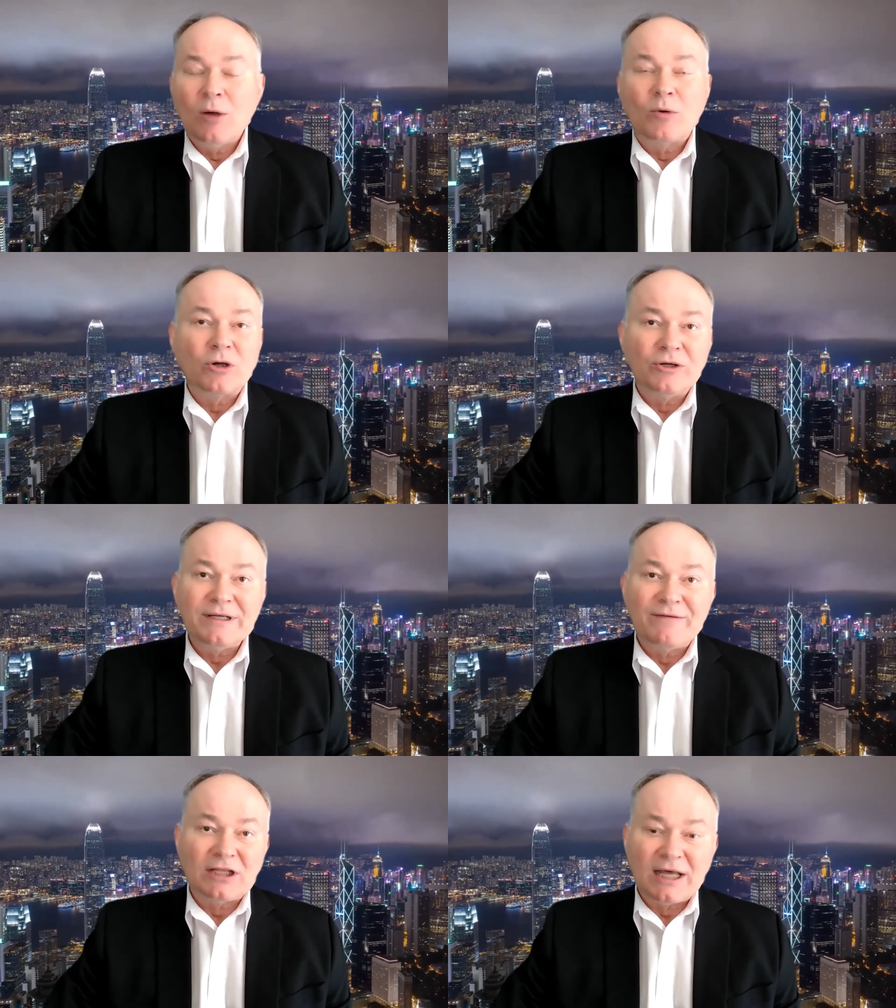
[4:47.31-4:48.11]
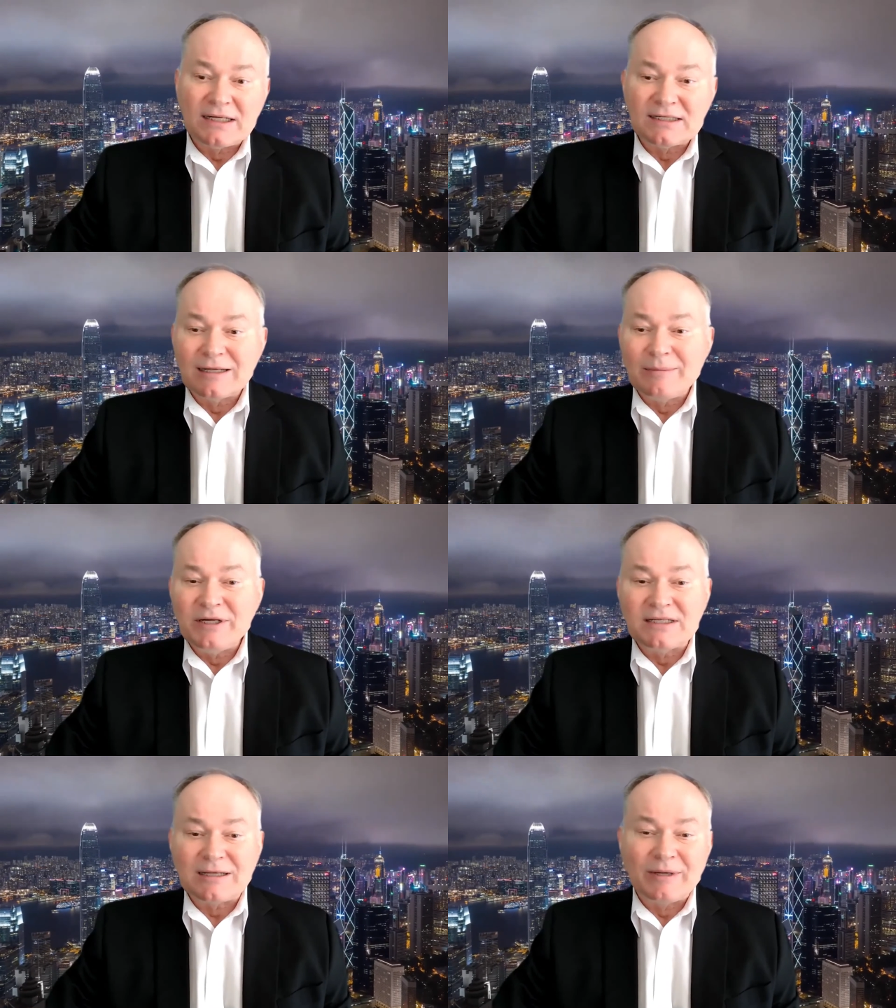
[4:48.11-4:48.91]
We're going to have a lot of
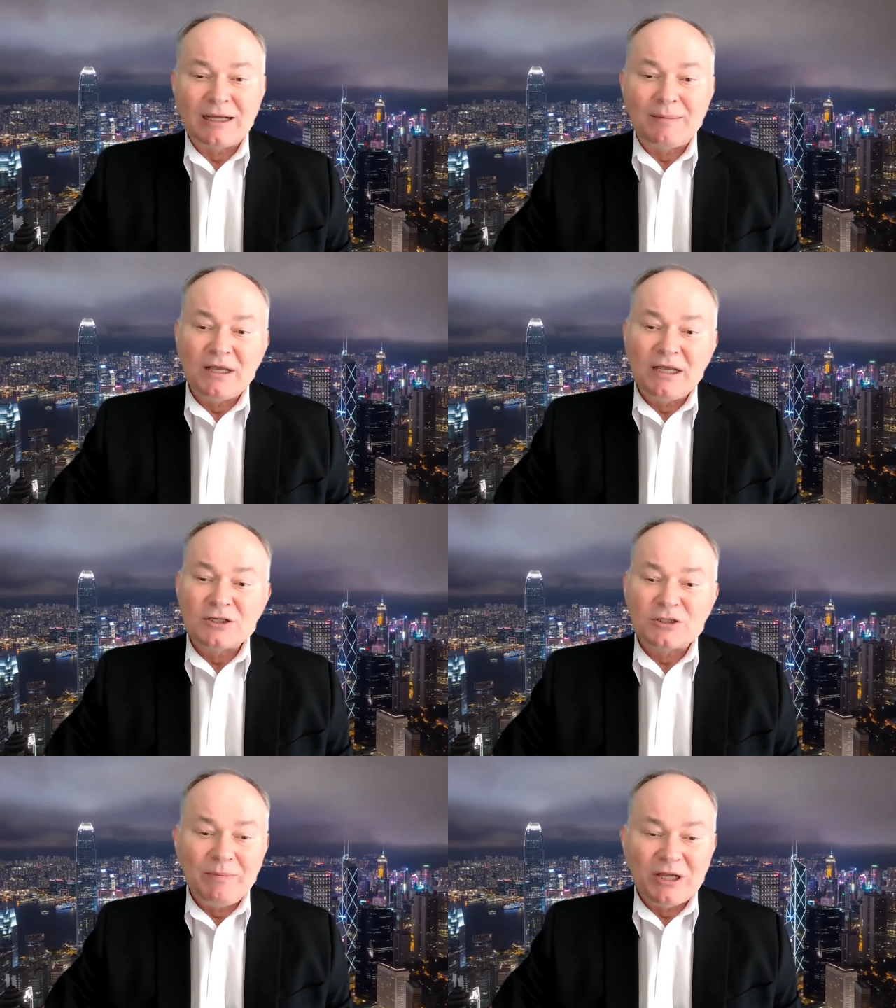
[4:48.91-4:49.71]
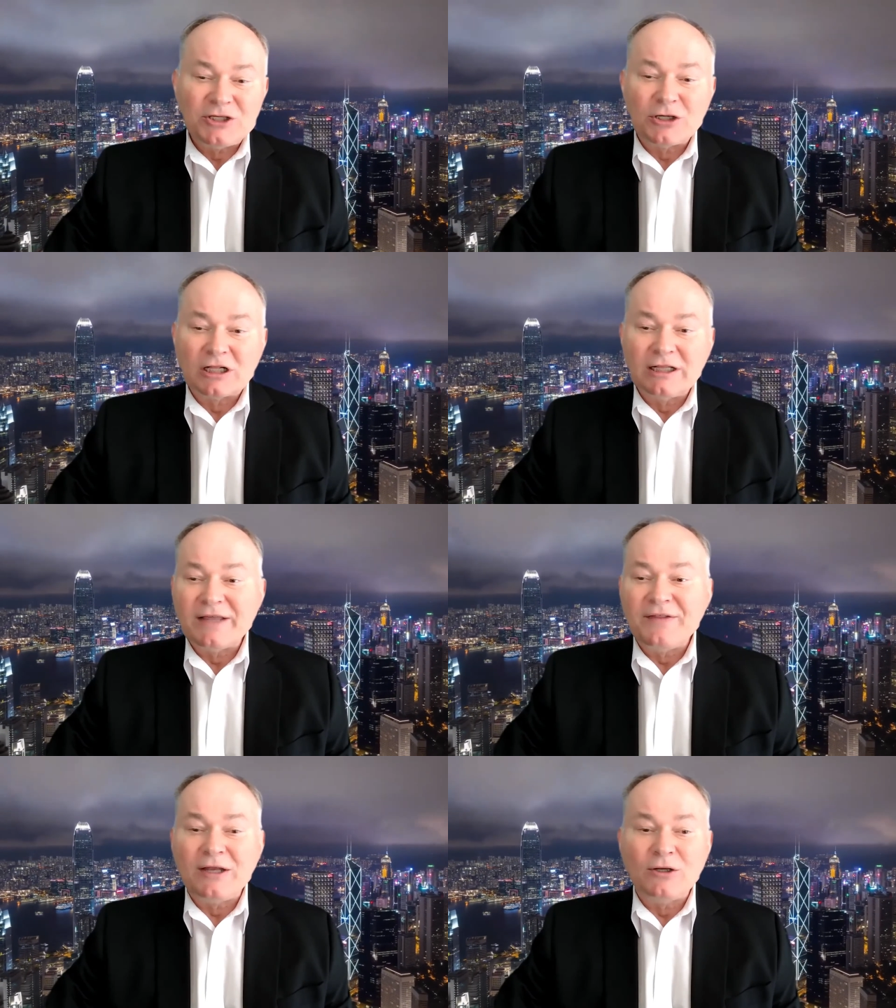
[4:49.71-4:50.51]
celebrities coming up, so make sure to
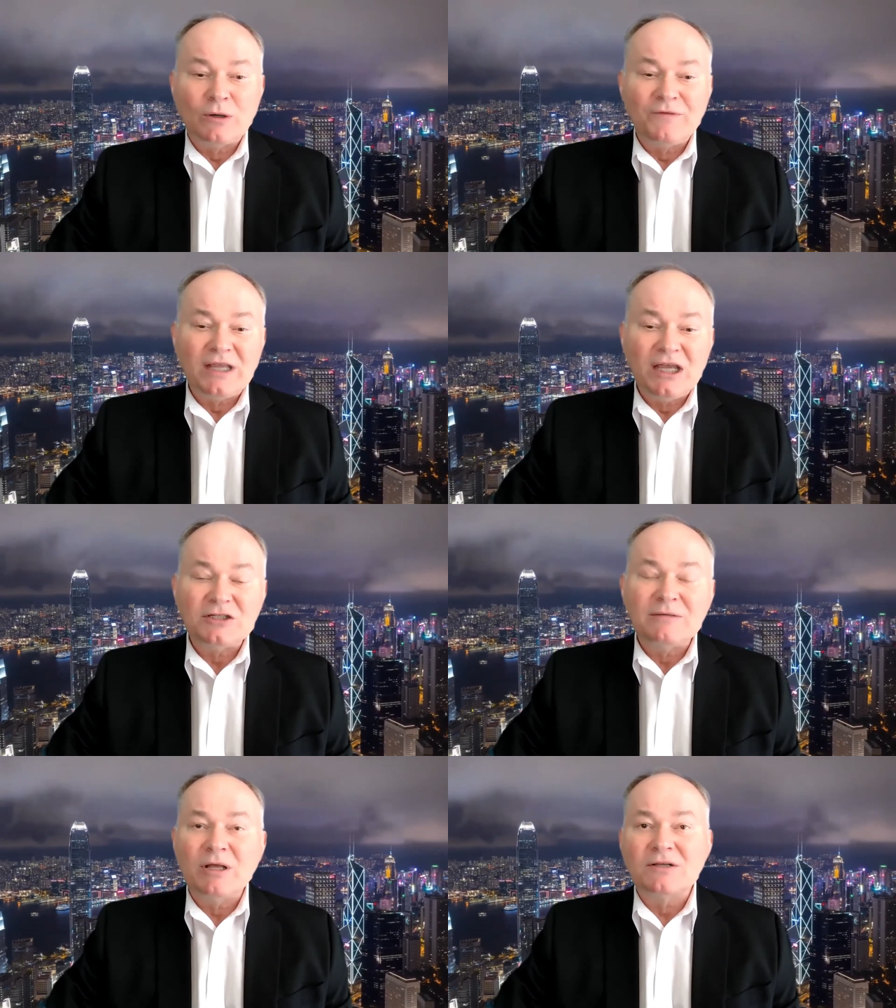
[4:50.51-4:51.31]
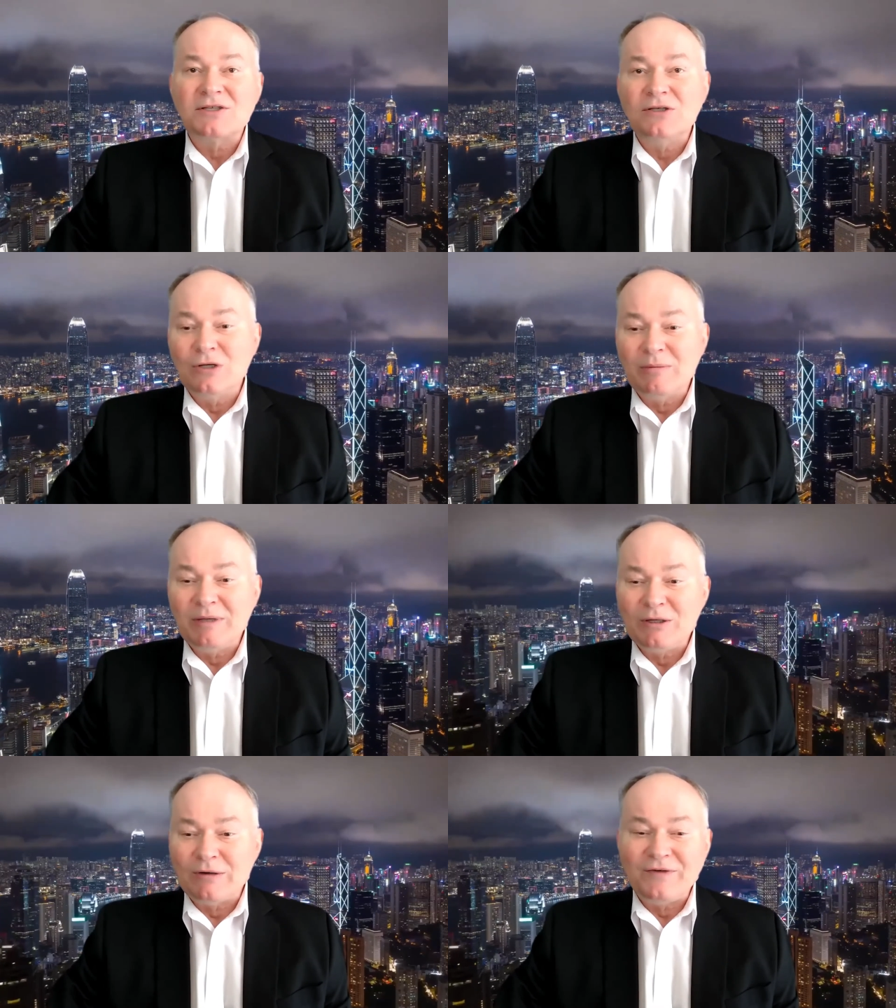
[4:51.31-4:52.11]
click on that notification bell so you can
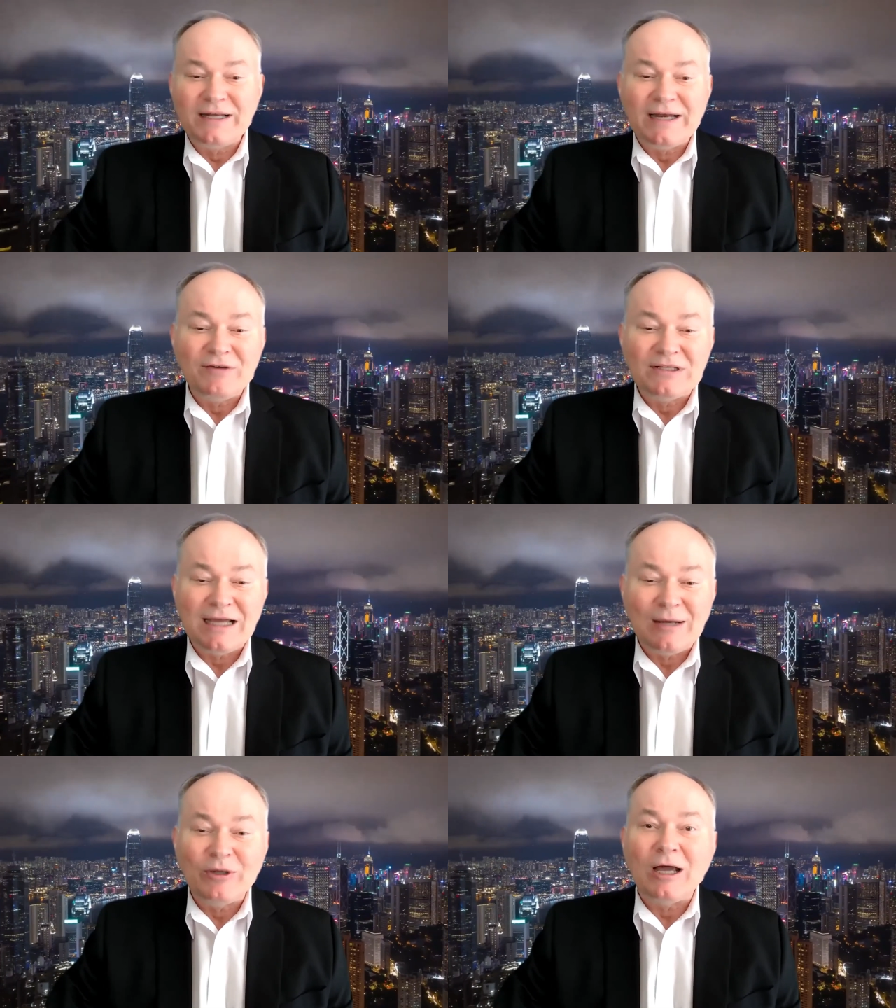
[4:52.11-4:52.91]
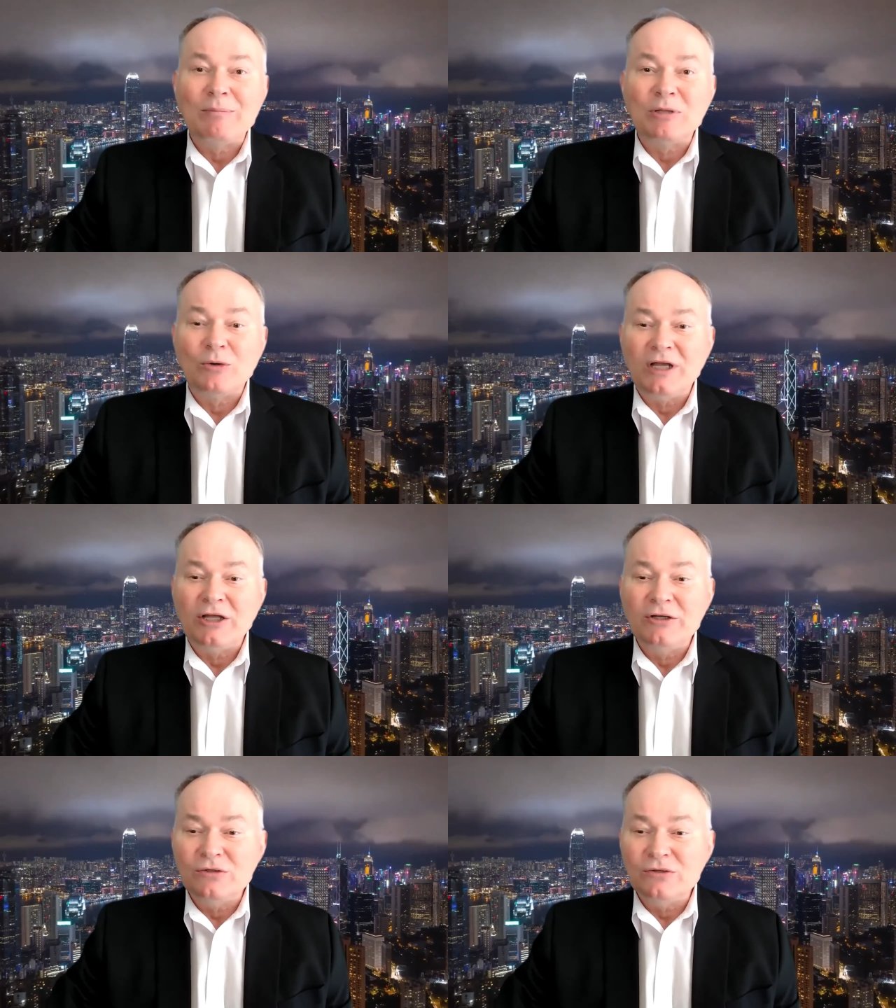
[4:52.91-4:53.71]
be notified every time we upload
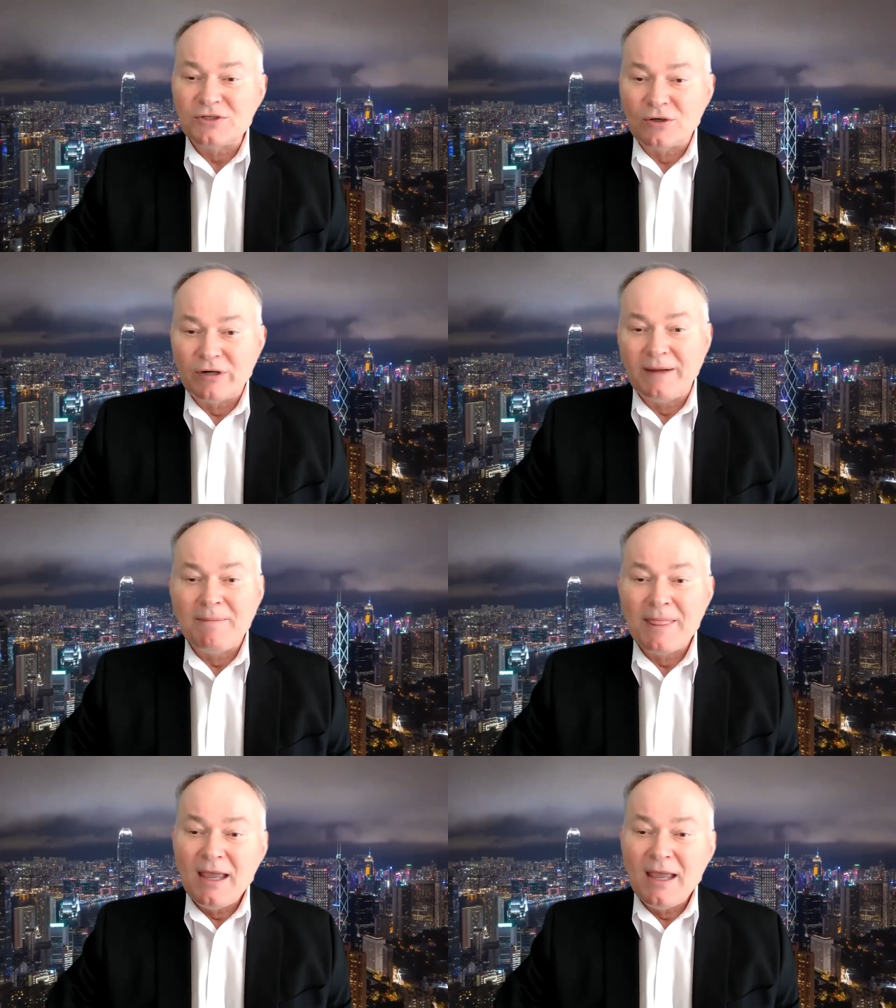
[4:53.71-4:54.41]
a new story.